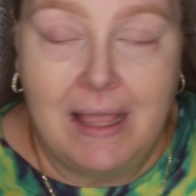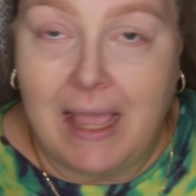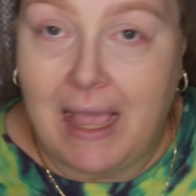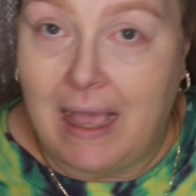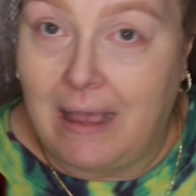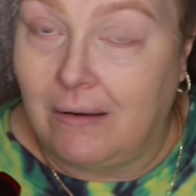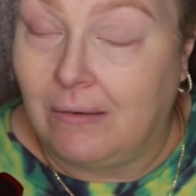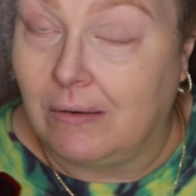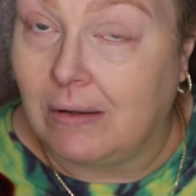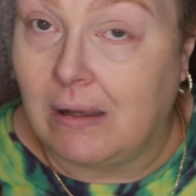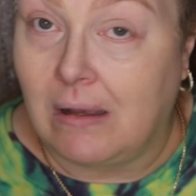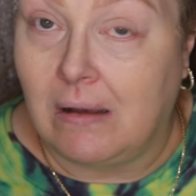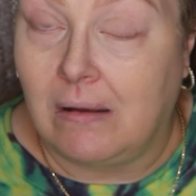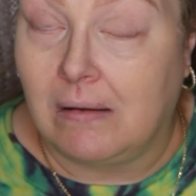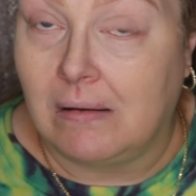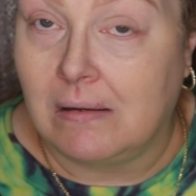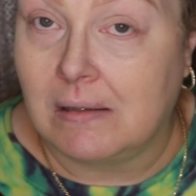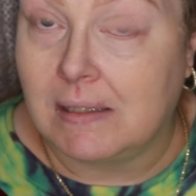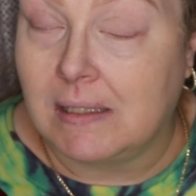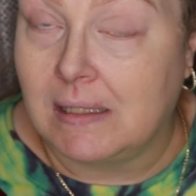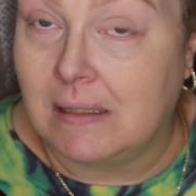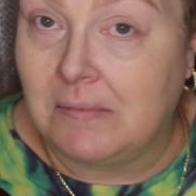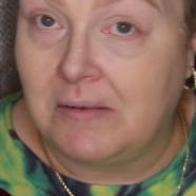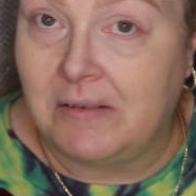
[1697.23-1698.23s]

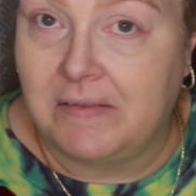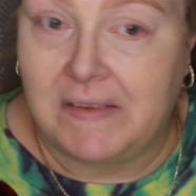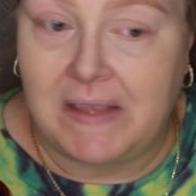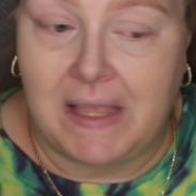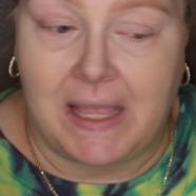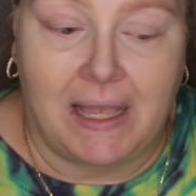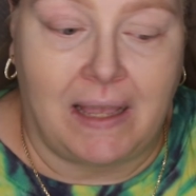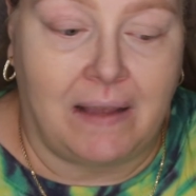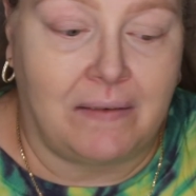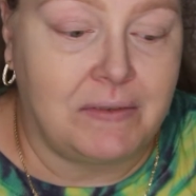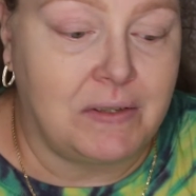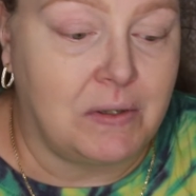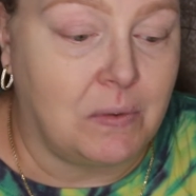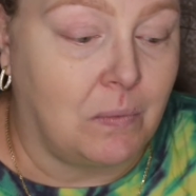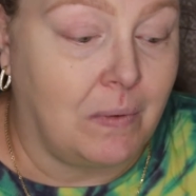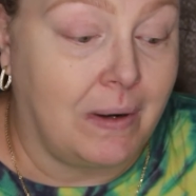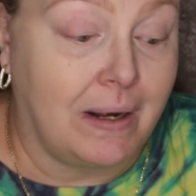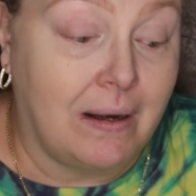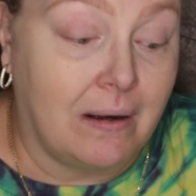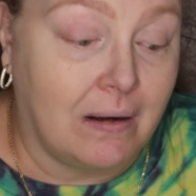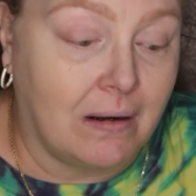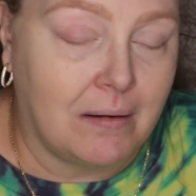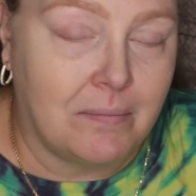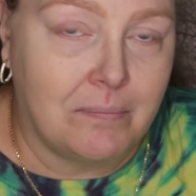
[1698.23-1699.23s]
alcohols in them, if you have to
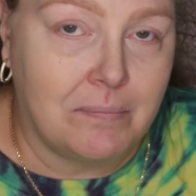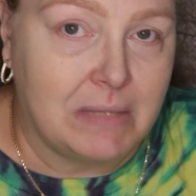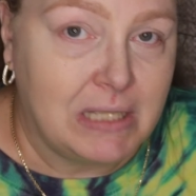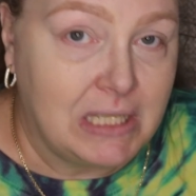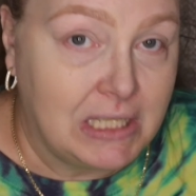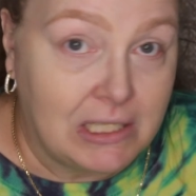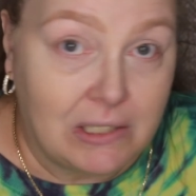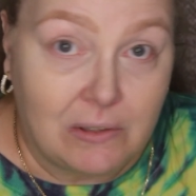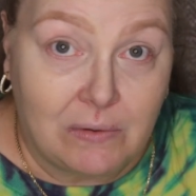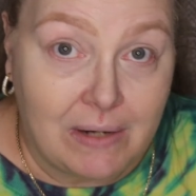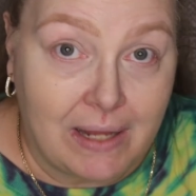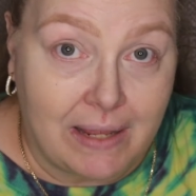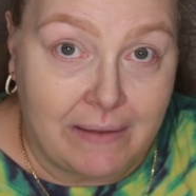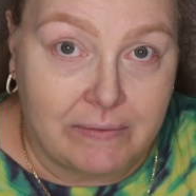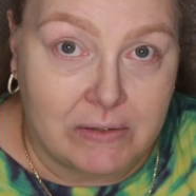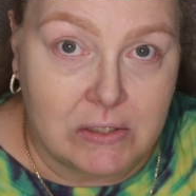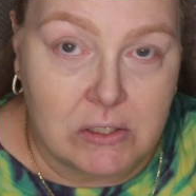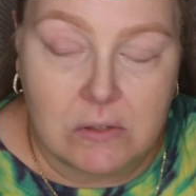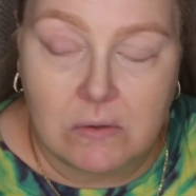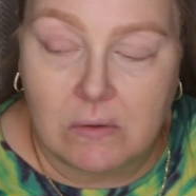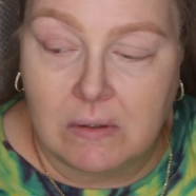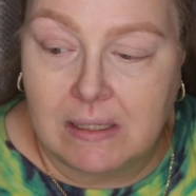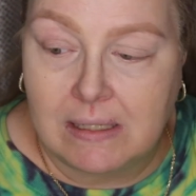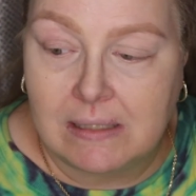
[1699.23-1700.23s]
wear them and you don't have a
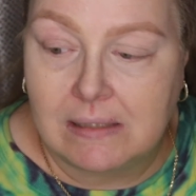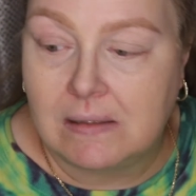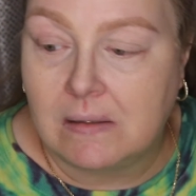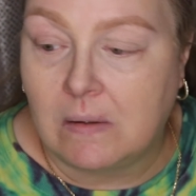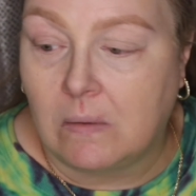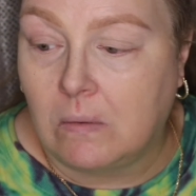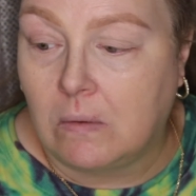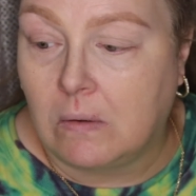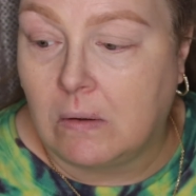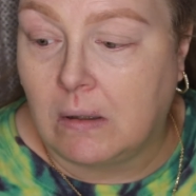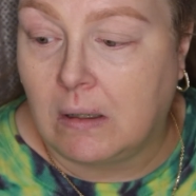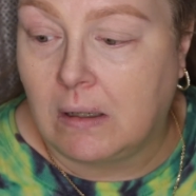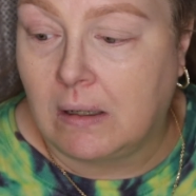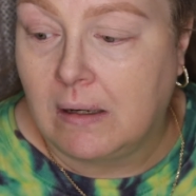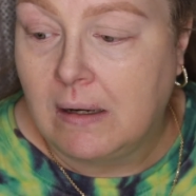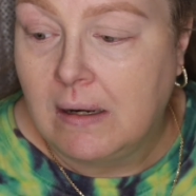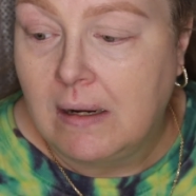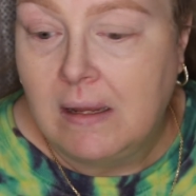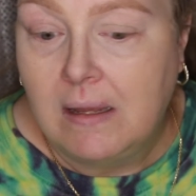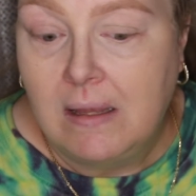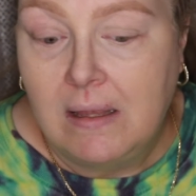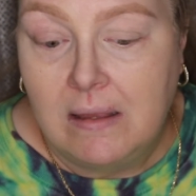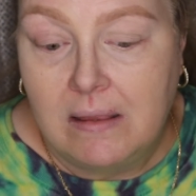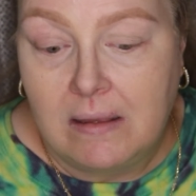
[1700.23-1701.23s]
choice, or
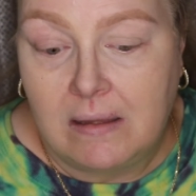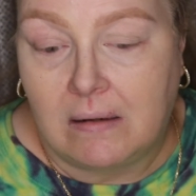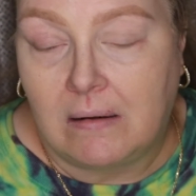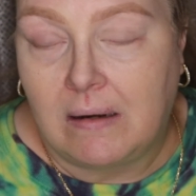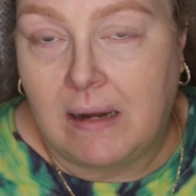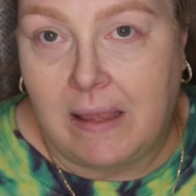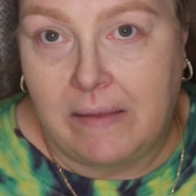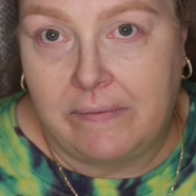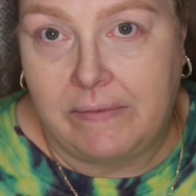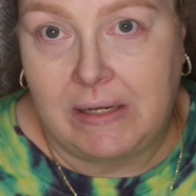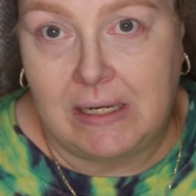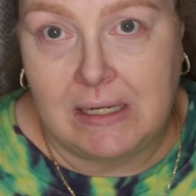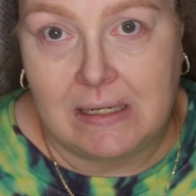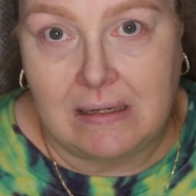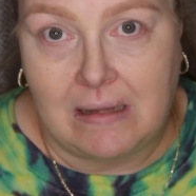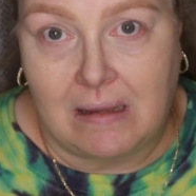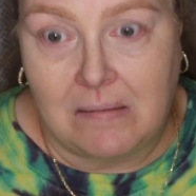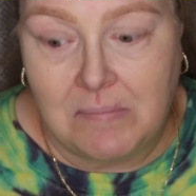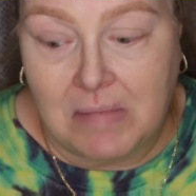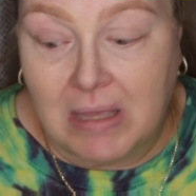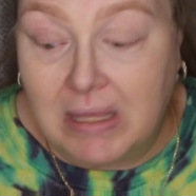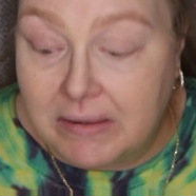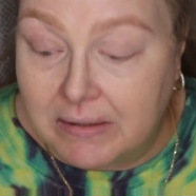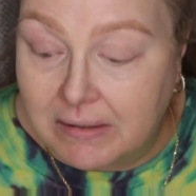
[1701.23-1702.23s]
that are heavy in
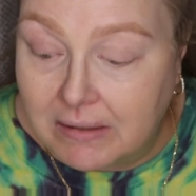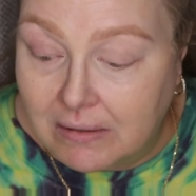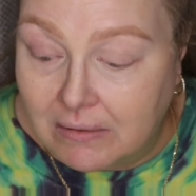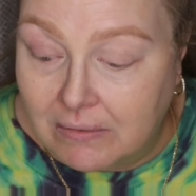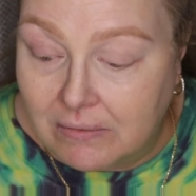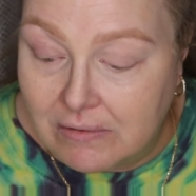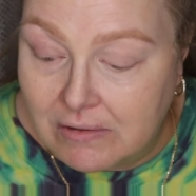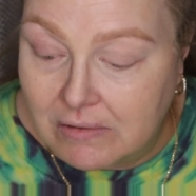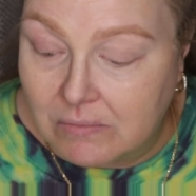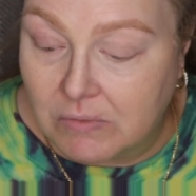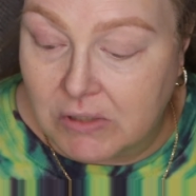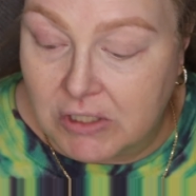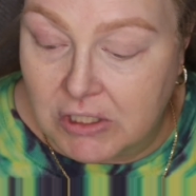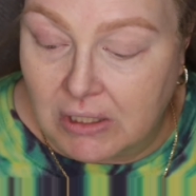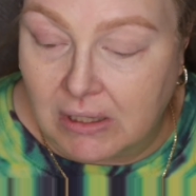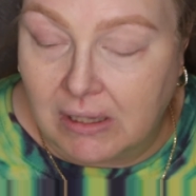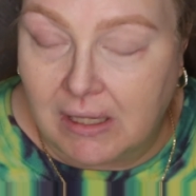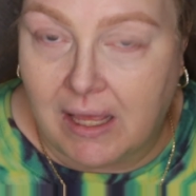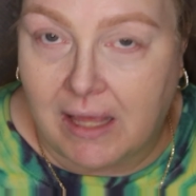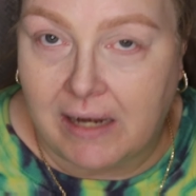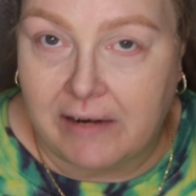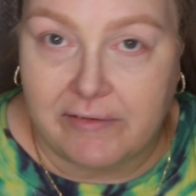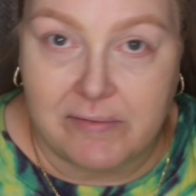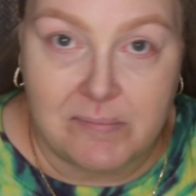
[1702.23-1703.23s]
dimethicones, which a
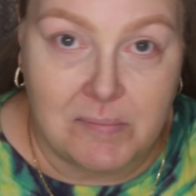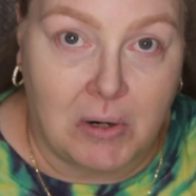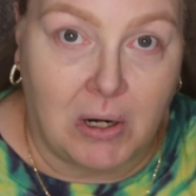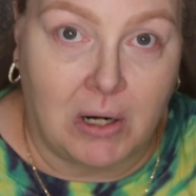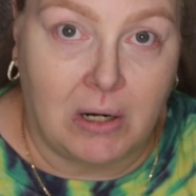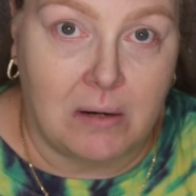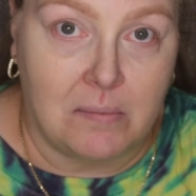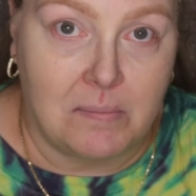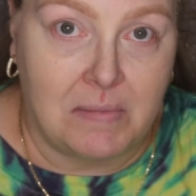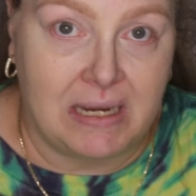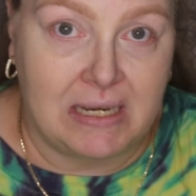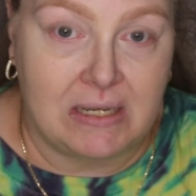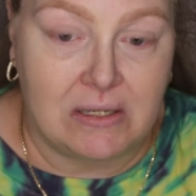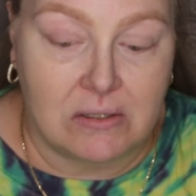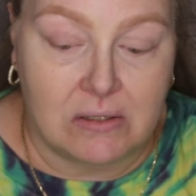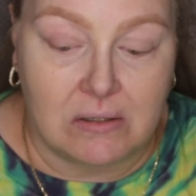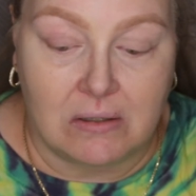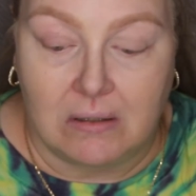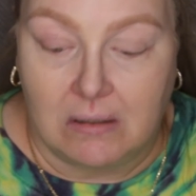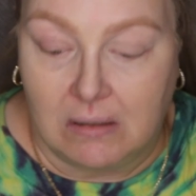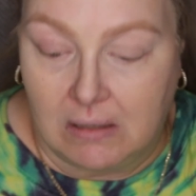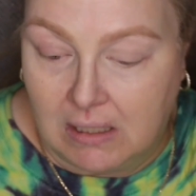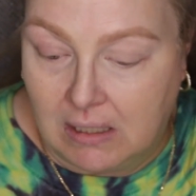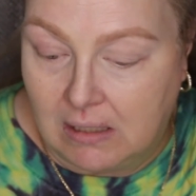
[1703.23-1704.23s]
lot of them are, to make
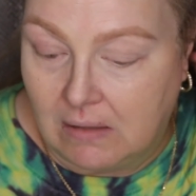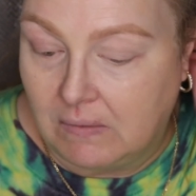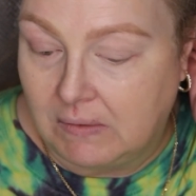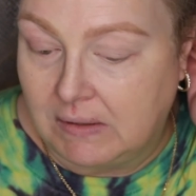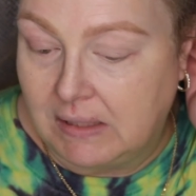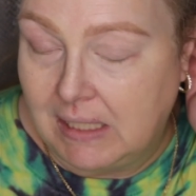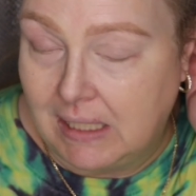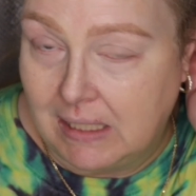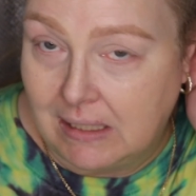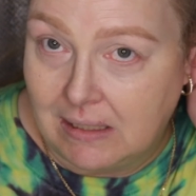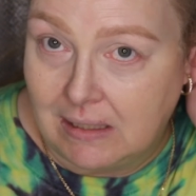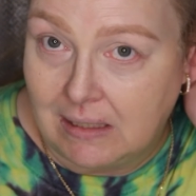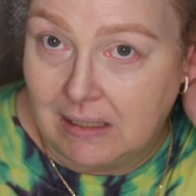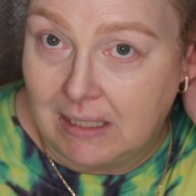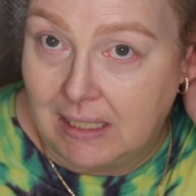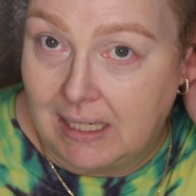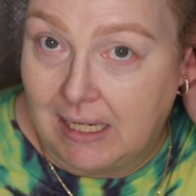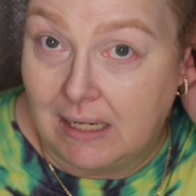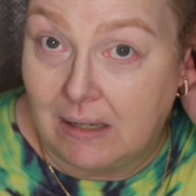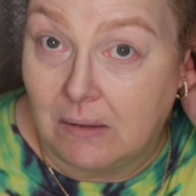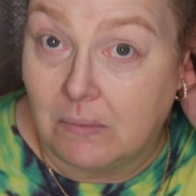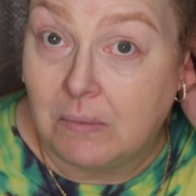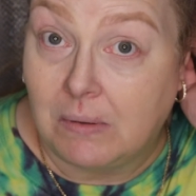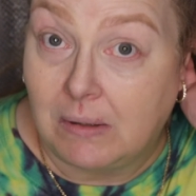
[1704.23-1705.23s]
sure, you know, at the end of the
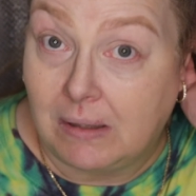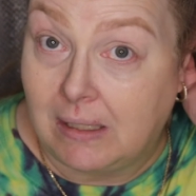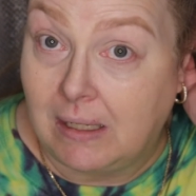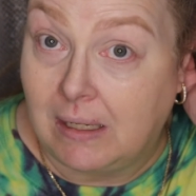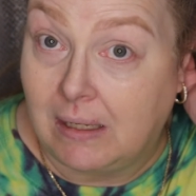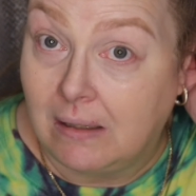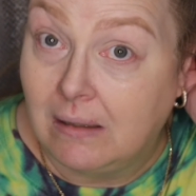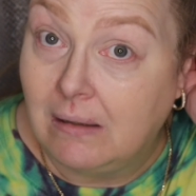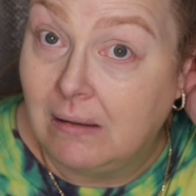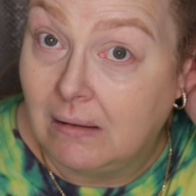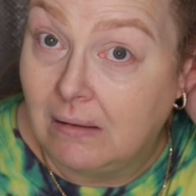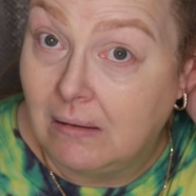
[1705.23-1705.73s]
day, to really